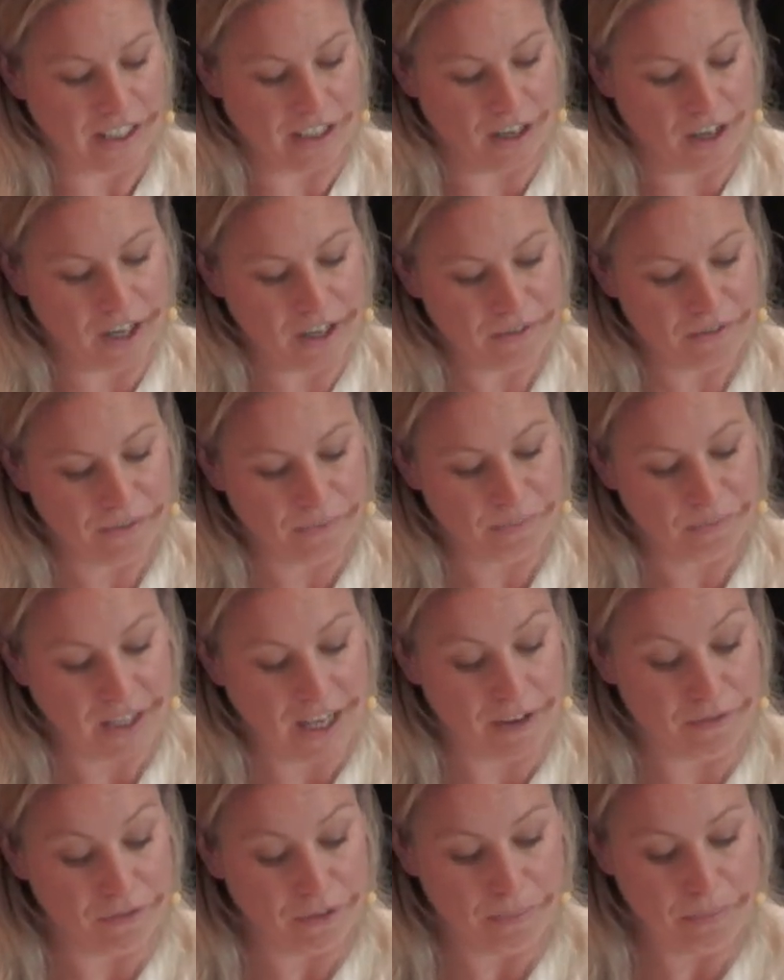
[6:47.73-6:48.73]
in life,
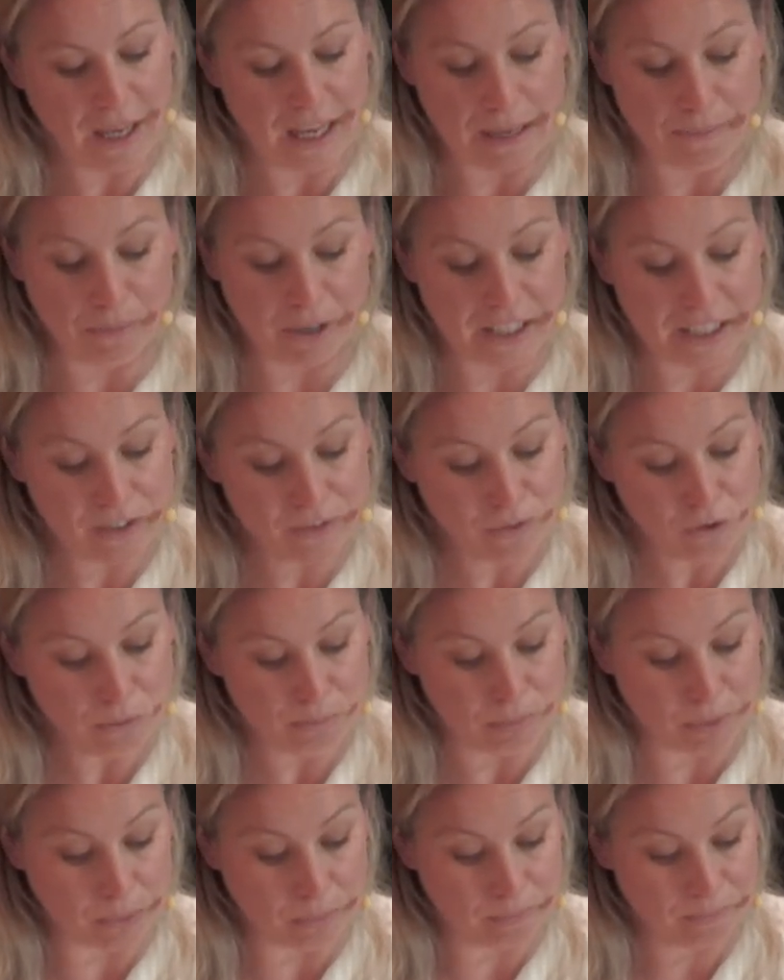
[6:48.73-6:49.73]
and for me, mine is
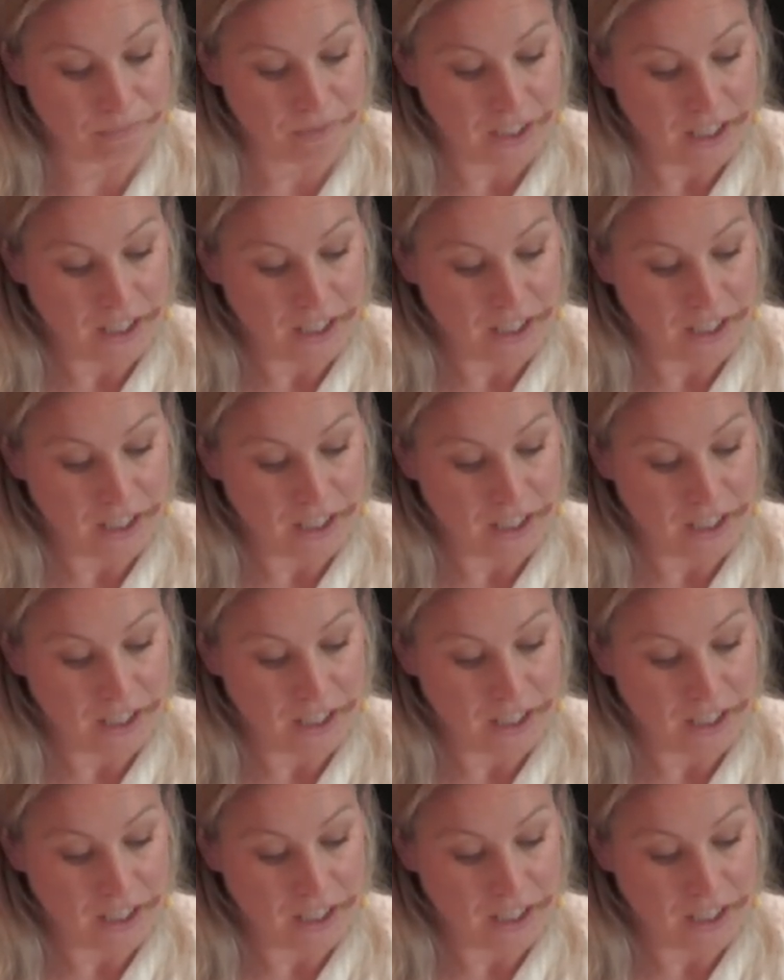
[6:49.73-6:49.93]
football.